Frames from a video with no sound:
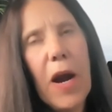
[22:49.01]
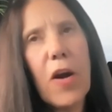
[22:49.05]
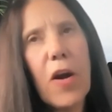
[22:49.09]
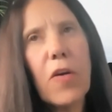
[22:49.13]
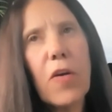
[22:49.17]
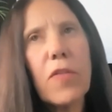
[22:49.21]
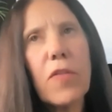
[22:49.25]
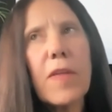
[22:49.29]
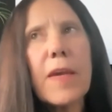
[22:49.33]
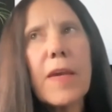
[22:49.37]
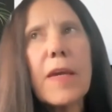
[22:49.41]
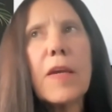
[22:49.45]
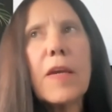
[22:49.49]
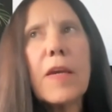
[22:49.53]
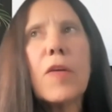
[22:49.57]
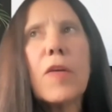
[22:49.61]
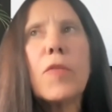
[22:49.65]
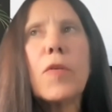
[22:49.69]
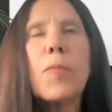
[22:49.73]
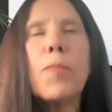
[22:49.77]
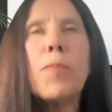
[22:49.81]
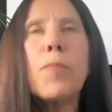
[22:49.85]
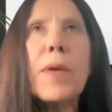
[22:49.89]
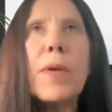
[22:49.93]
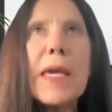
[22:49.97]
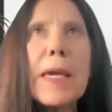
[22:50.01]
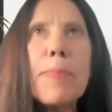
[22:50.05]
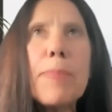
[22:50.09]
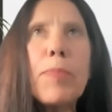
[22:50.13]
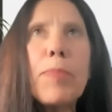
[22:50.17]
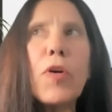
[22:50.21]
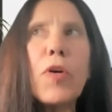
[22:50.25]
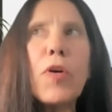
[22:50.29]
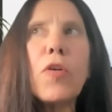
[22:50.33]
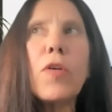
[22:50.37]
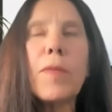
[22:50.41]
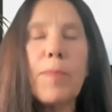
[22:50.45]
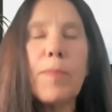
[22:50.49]
Are the
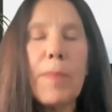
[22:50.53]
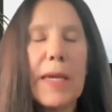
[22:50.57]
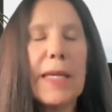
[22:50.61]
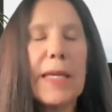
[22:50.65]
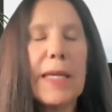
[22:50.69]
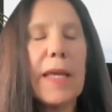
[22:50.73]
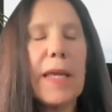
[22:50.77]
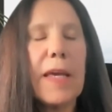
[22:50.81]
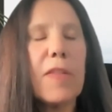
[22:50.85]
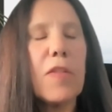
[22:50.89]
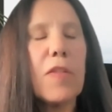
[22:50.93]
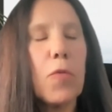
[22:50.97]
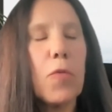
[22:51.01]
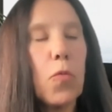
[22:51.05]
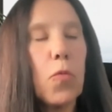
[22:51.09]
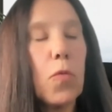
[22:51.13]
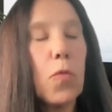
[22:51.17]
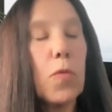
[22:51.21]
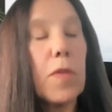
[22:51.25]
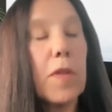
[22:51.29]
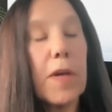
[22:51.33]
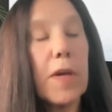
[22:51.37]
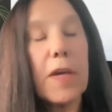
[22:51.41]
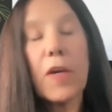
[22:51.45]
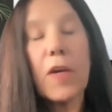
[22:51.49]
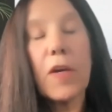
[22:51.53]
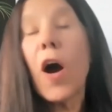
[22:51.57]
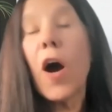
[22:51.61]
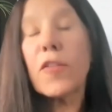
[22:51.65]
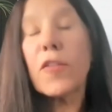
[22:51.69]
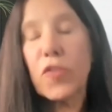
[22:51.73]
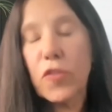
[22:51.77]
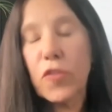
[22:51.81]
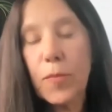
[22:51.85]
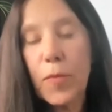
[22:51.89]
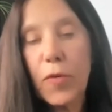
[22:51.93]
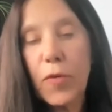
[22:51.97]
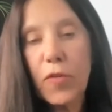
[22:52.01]
people, meaning the
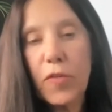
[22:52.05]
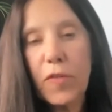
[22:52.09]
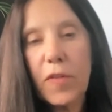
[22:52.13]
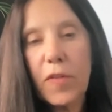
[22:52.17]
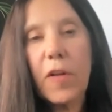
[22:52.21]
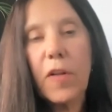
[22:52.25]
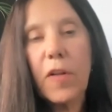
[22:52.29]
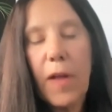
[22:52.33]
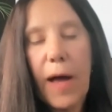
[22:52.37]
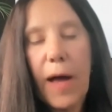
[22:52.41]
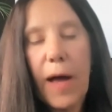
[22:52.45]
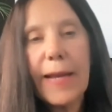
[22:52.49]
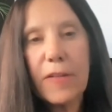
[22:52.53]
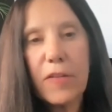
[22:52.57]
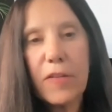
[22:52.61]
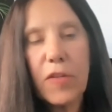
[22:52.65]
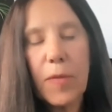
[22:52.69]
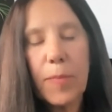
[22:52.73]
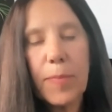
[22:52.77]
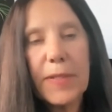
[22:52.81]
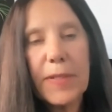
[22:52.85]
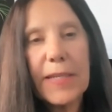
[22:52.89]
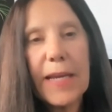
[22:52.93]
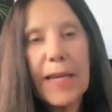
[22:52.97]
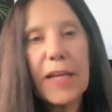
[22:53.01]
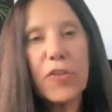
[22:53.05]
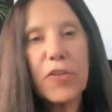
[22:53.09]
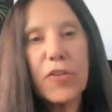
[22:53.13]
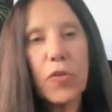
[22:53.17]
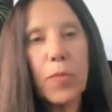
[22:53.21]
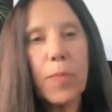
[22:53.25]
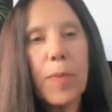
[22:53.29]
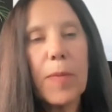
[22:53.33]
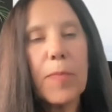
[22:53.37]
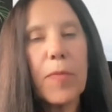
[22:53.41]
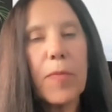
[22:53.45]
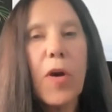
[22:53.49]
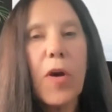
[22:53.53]
customers, the clients, the
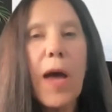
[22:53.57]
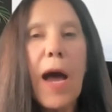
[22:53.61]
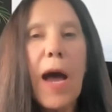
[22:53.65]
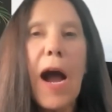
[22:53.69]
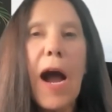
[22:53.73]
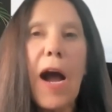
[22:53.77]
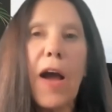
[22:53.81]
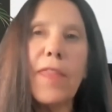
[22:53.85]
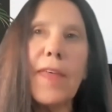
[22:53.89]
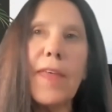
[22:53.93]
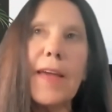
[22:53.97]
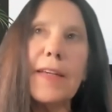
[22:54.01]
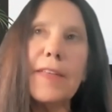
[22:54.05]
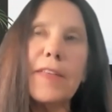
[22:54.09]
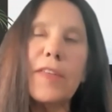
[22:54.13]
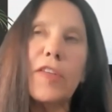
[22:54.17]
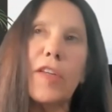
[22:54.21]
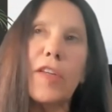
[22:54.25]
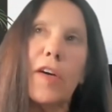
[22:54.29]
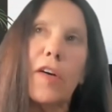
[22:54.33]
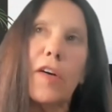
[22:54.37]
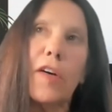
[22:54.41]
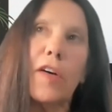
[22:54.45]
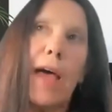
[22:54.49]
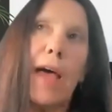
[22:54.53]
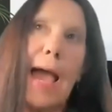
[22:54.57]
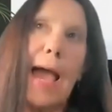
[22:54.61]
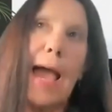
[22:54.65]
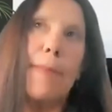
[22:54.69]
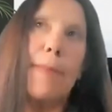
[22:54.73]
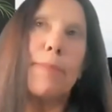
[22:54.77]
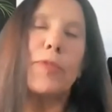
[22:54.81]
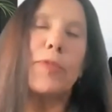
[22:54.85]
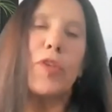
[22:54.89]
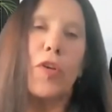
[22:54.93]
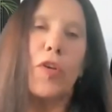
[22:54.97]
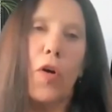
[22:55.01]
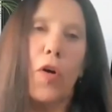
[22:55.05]
potential people, are they still
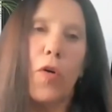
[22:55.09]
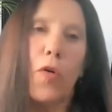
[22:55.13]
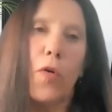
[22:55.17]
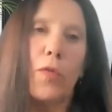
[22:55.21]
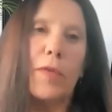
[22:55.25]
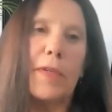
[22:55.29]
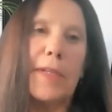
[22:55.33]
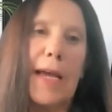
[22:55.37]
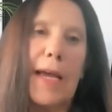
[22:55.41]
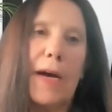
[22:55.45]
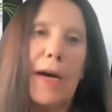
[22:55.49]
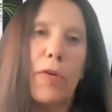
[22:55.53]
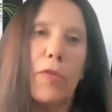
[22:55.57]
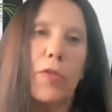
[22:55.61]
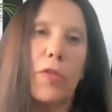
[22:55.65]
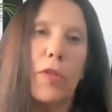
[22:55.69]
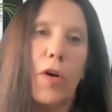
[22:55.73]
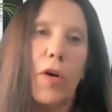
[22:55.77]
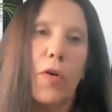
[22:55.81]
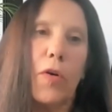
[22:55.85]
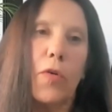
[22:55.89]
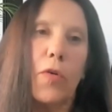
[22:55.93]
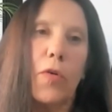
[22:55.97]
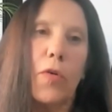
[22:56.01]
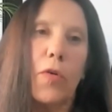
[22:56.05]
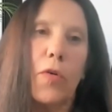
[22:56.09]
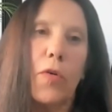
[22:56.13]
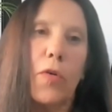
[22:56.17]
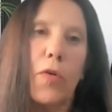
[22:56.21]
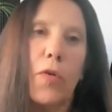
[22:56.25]
apt to go download?